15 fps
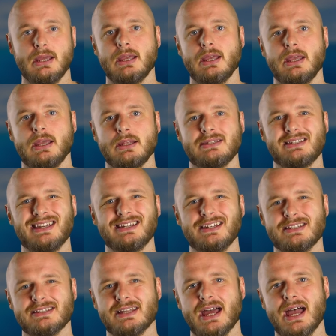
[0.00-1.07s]
and
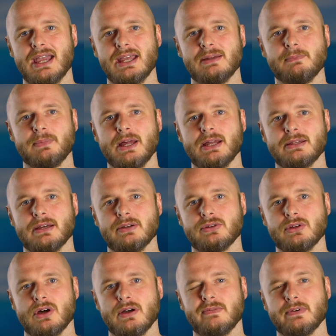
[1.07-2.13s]
techniques to aid a blacked out
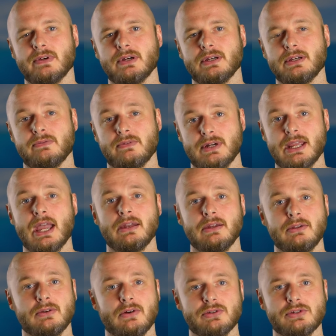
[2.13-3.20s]
diver in
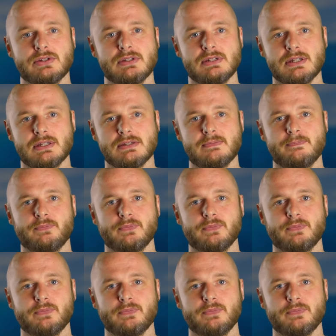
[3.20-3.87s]
regaining consciousness,